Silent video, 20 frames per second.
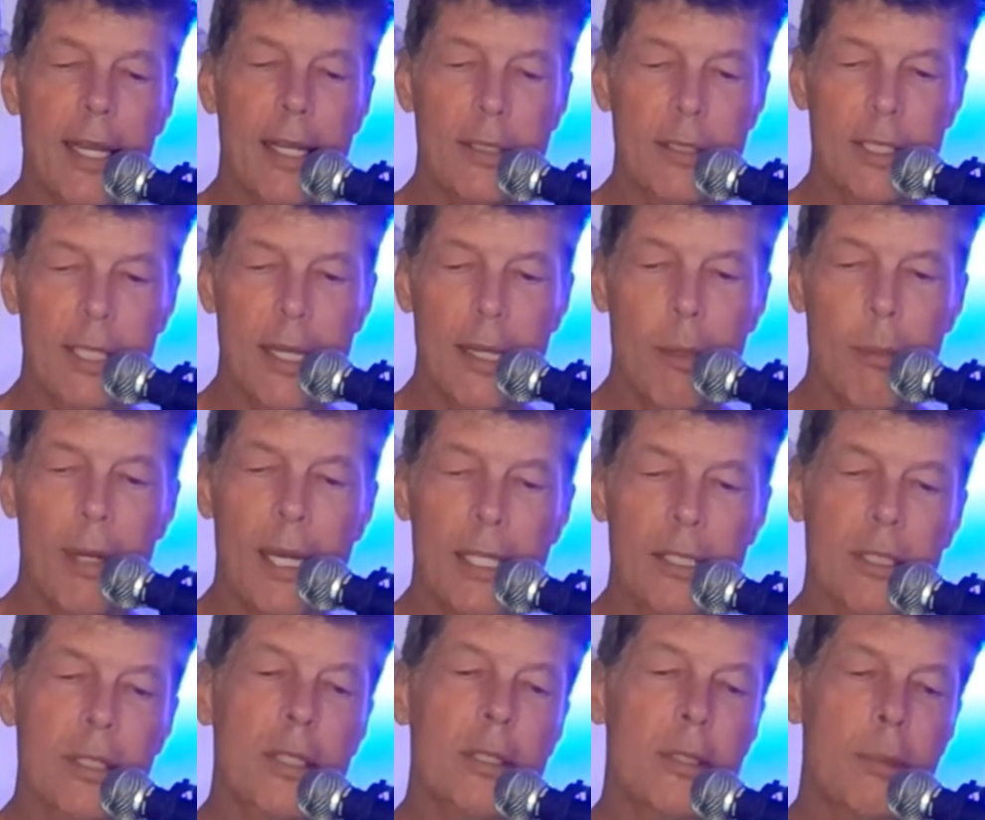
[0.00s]
outside the
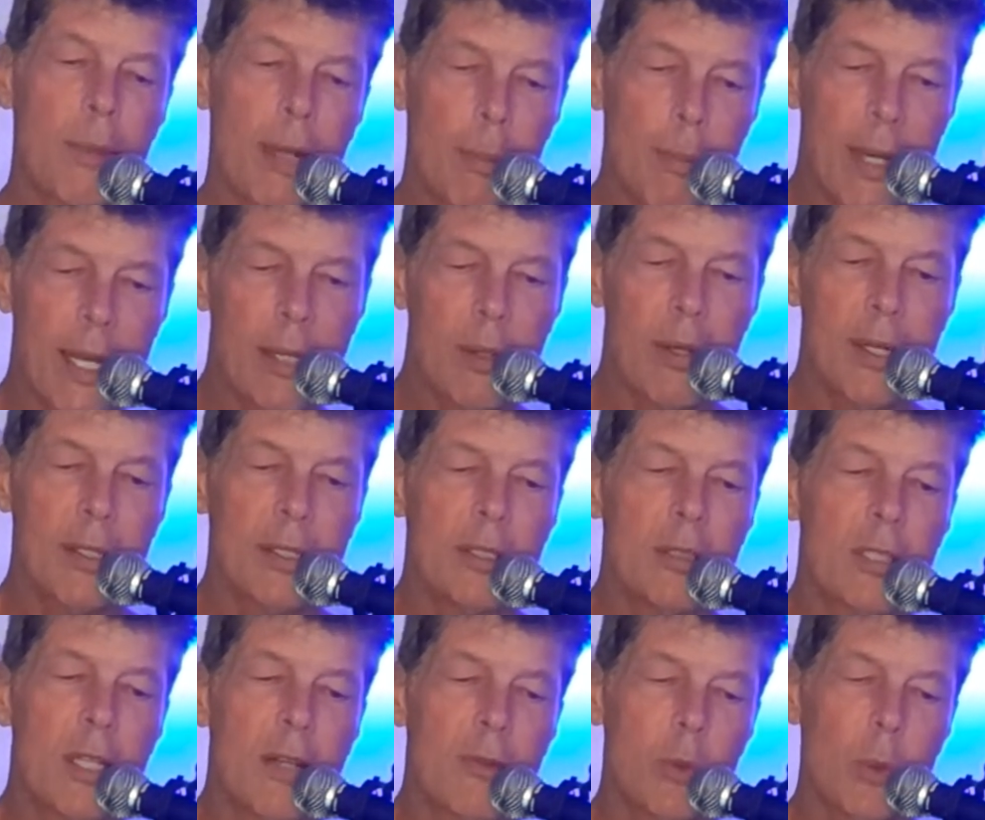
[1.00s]
box because of my background in
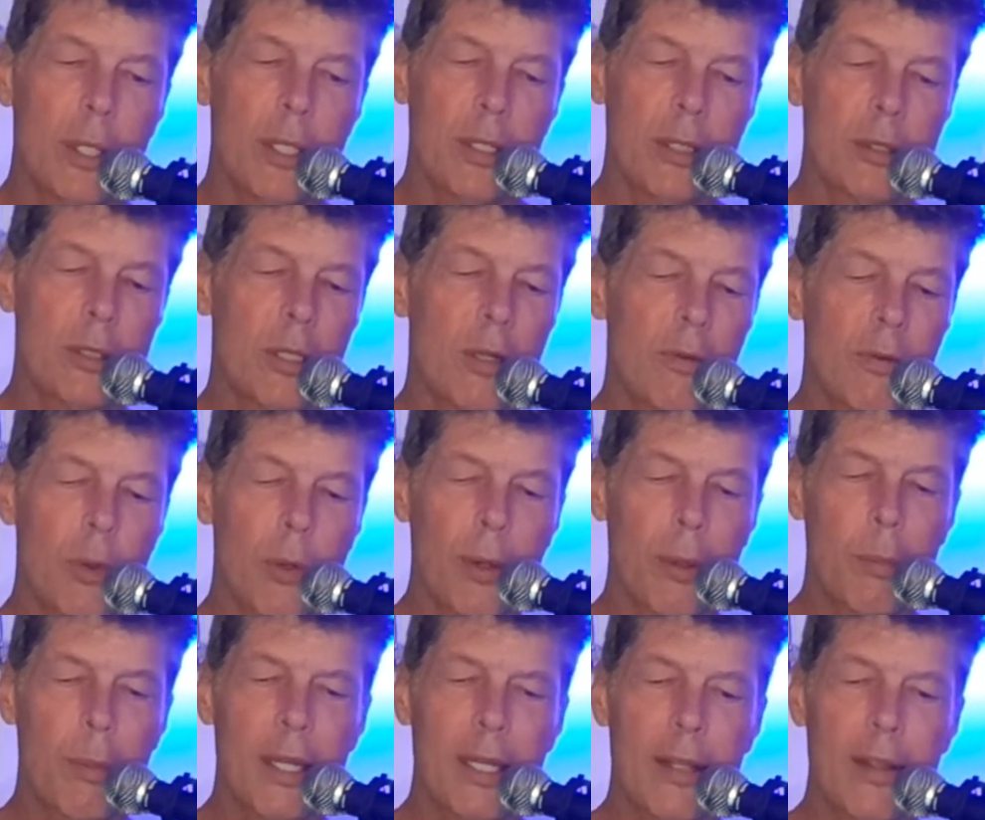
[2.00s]
software and so
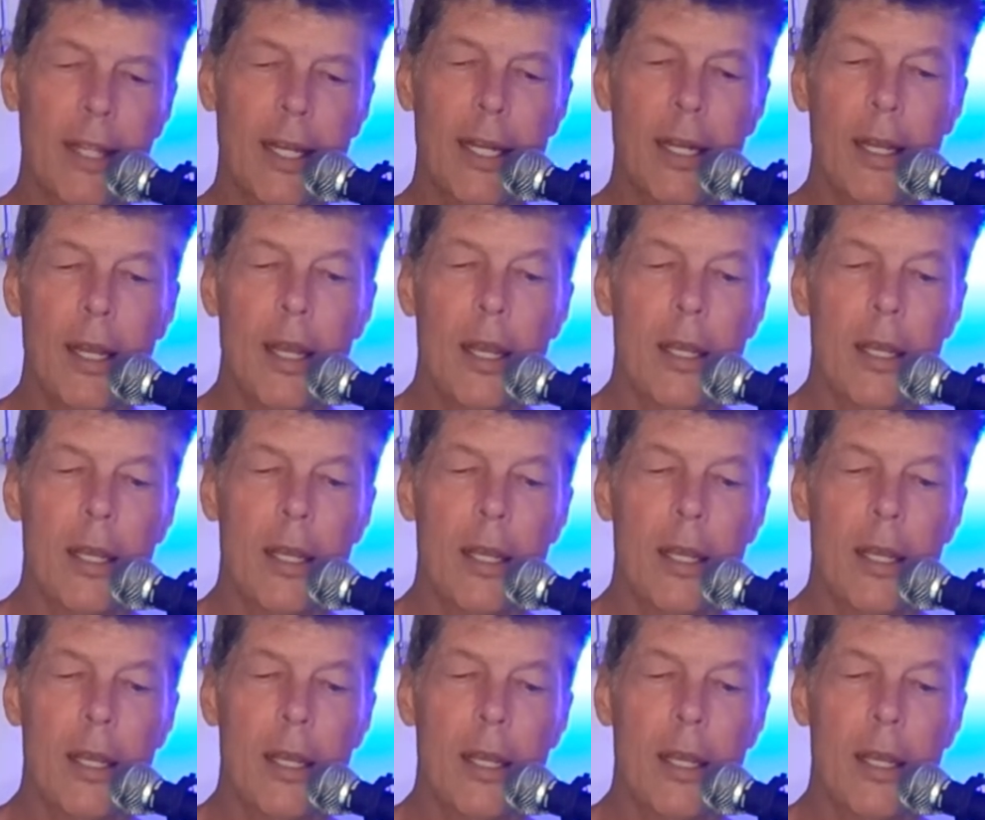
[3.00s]
forth, being that,